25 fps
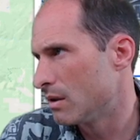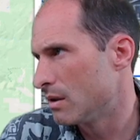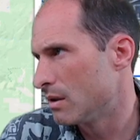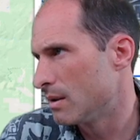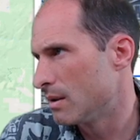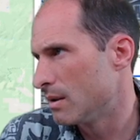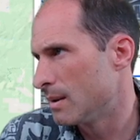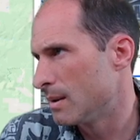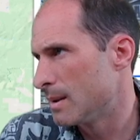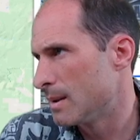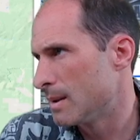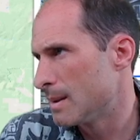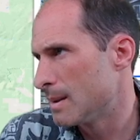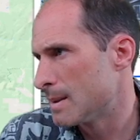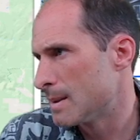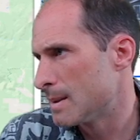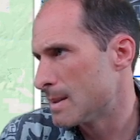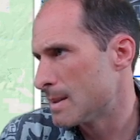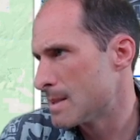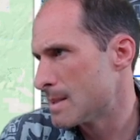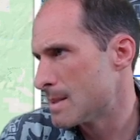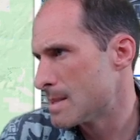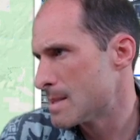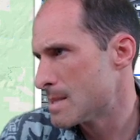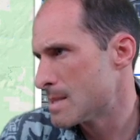
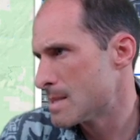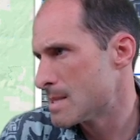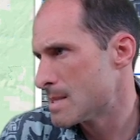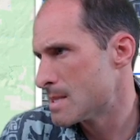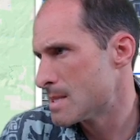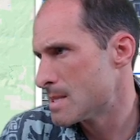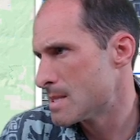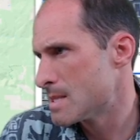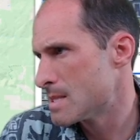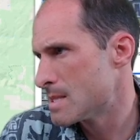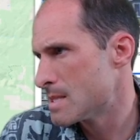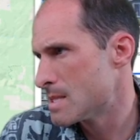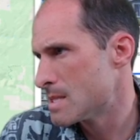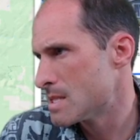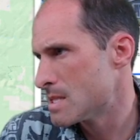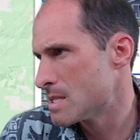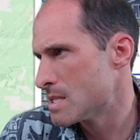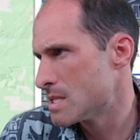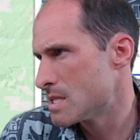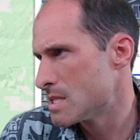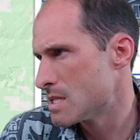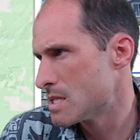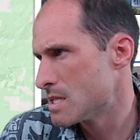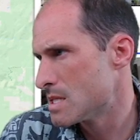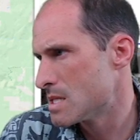
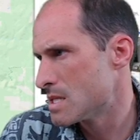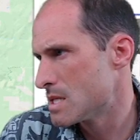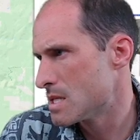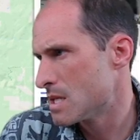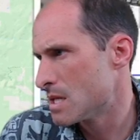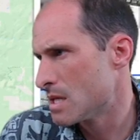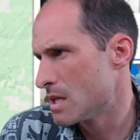No one is speaking in this clip.